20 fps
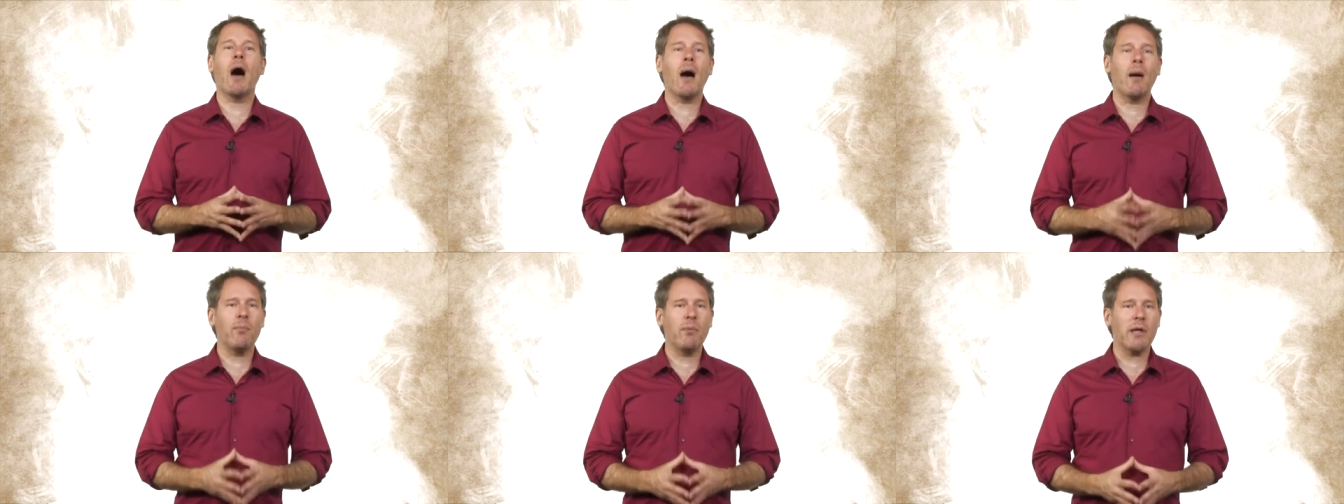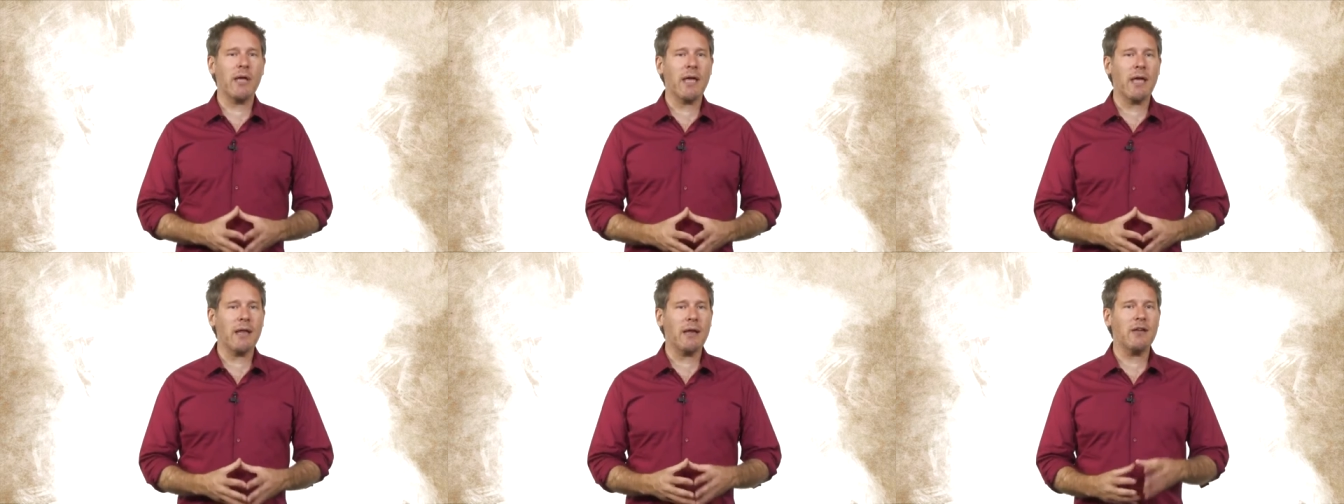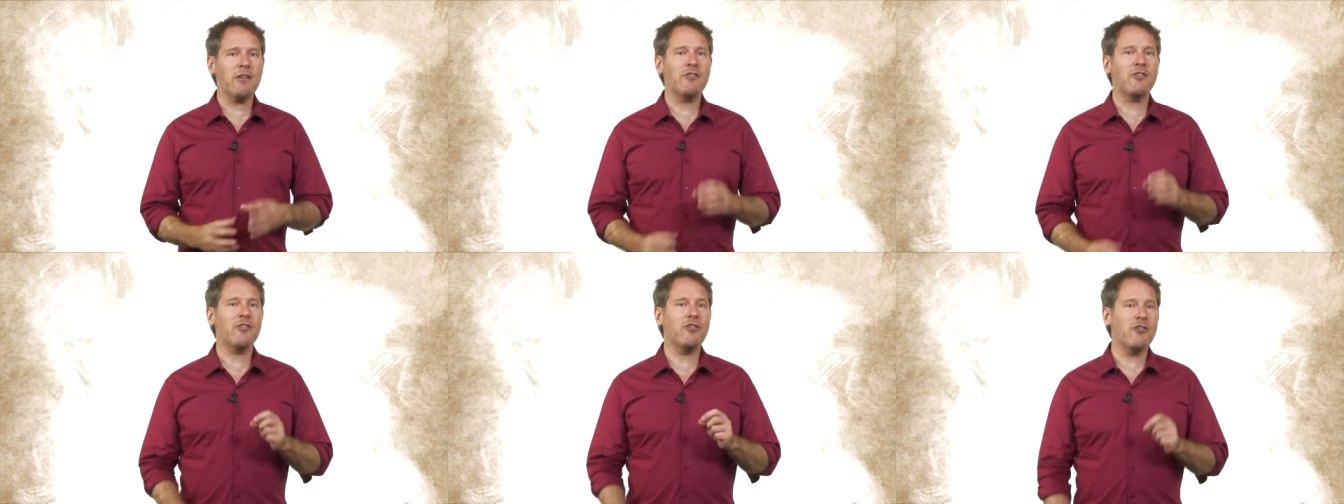
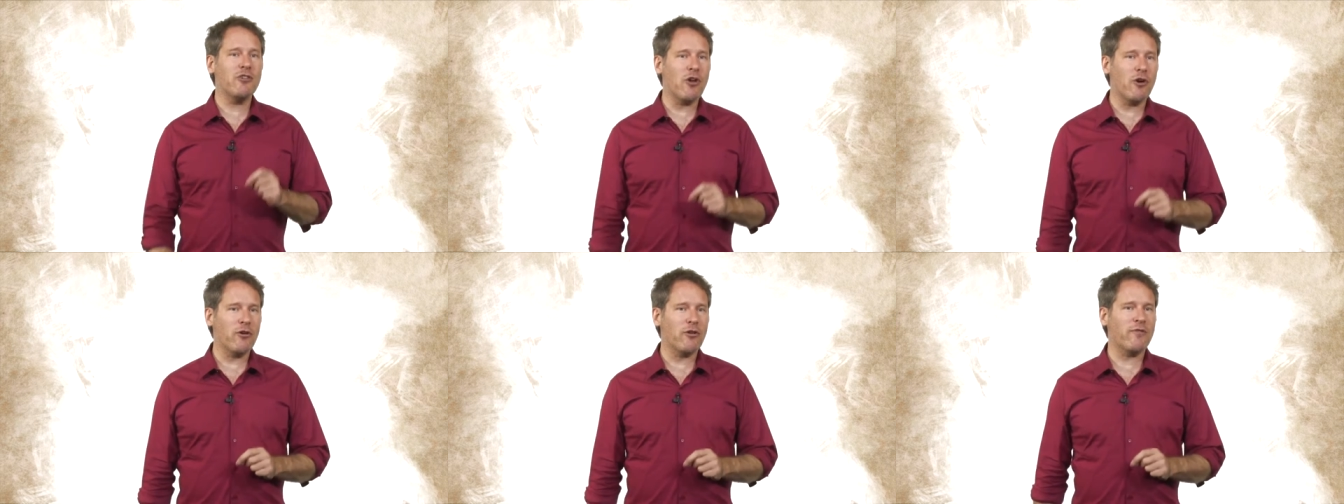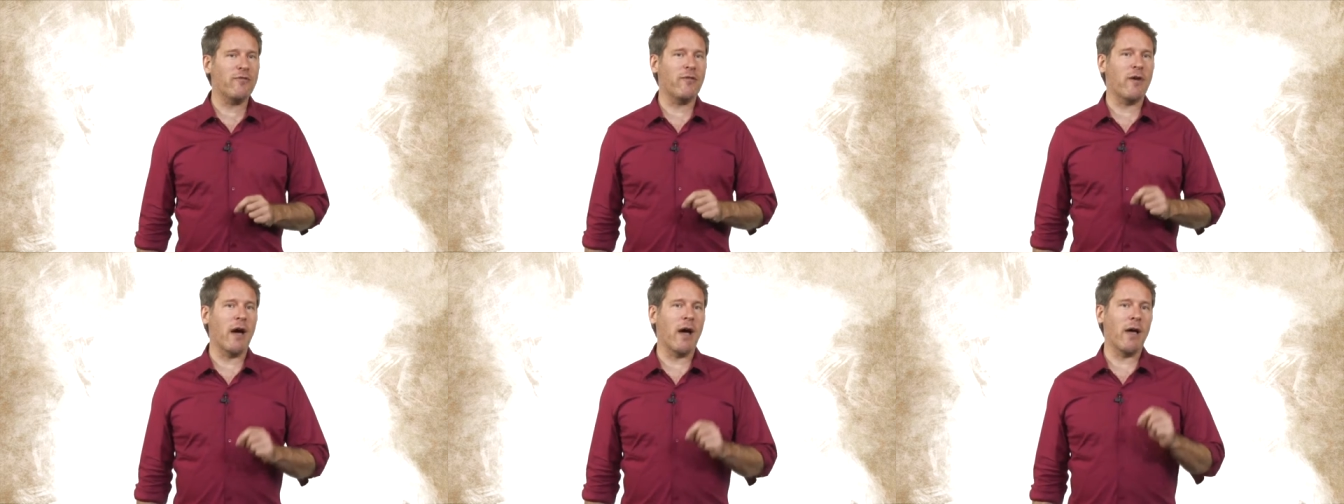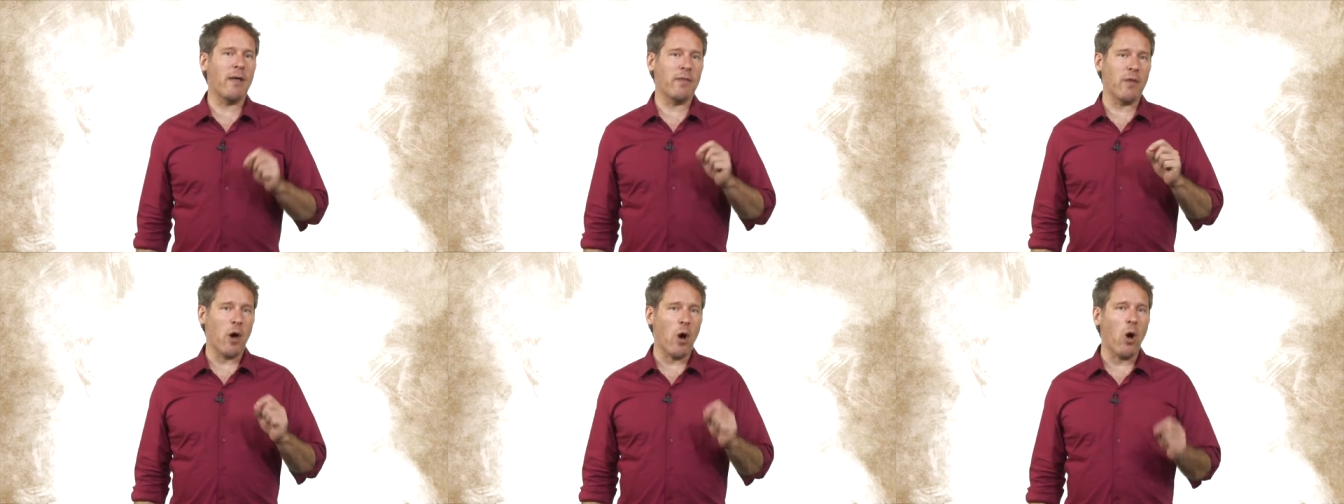obligated to
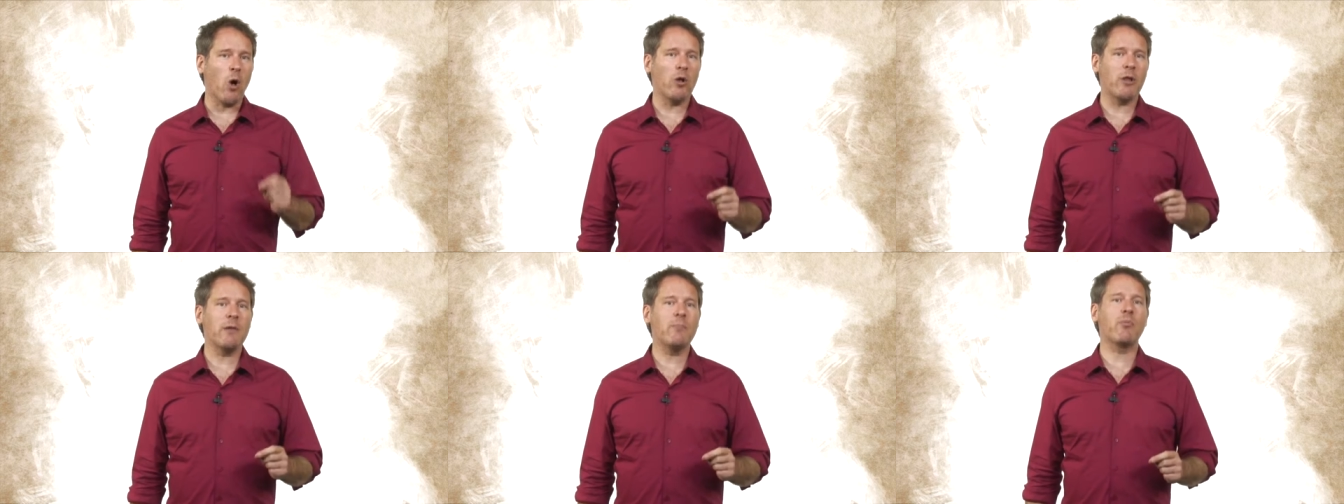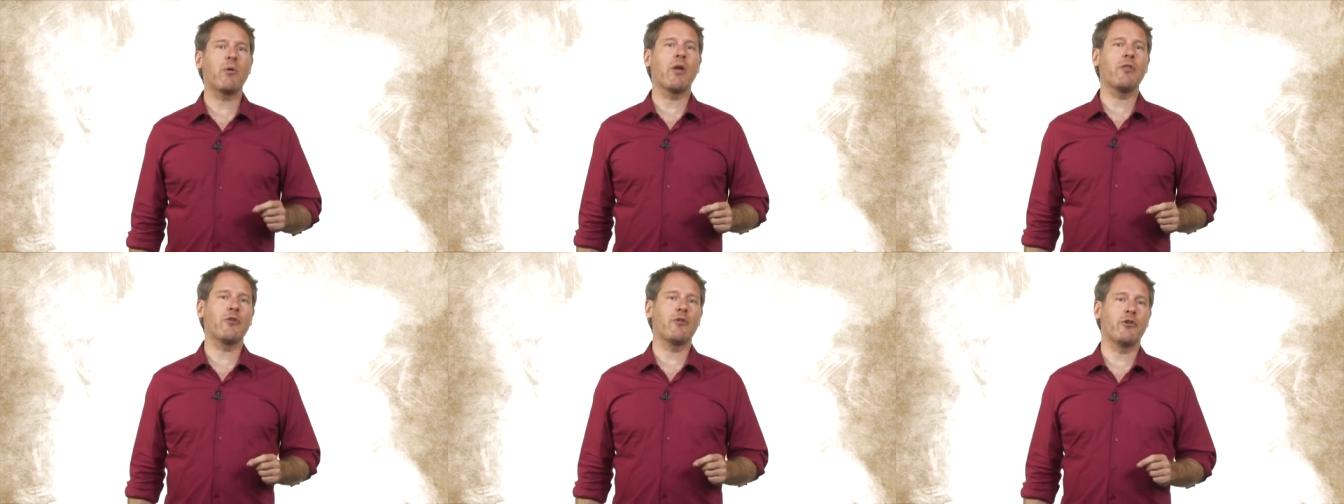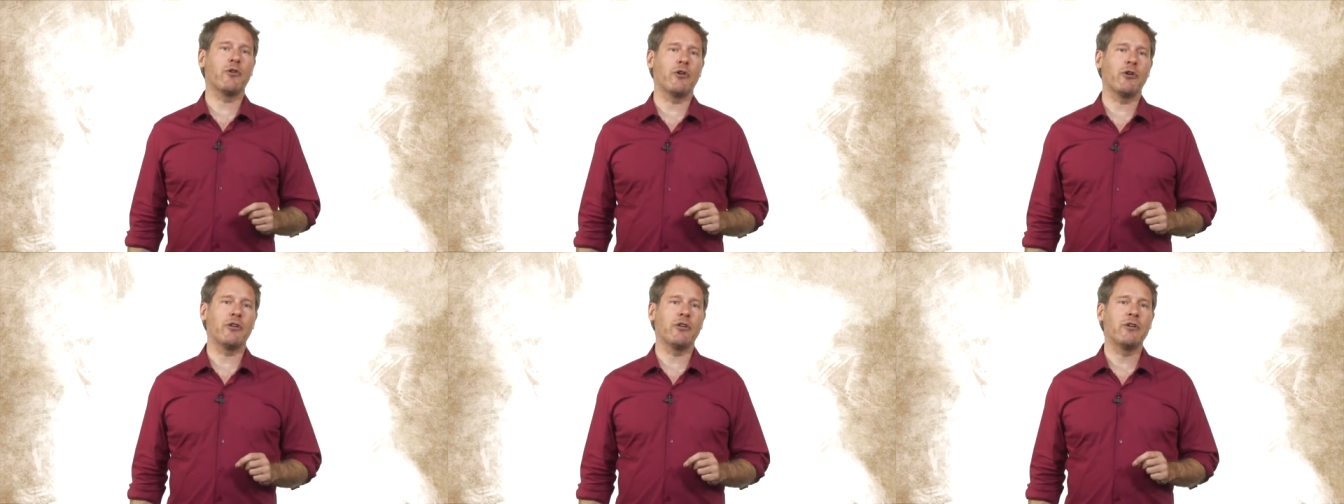notify the Holy
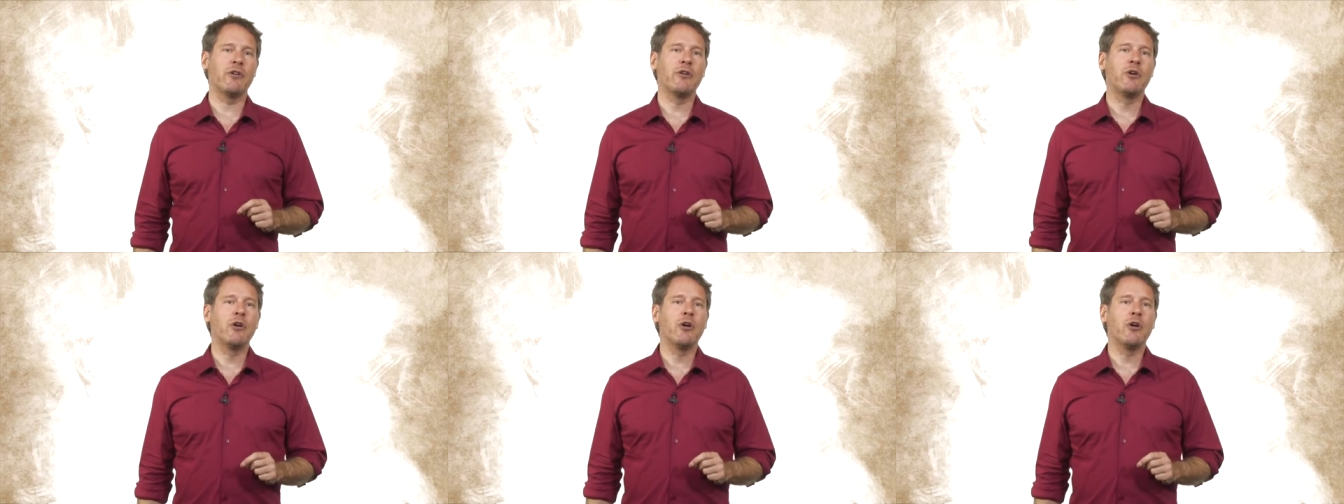Brotherhood,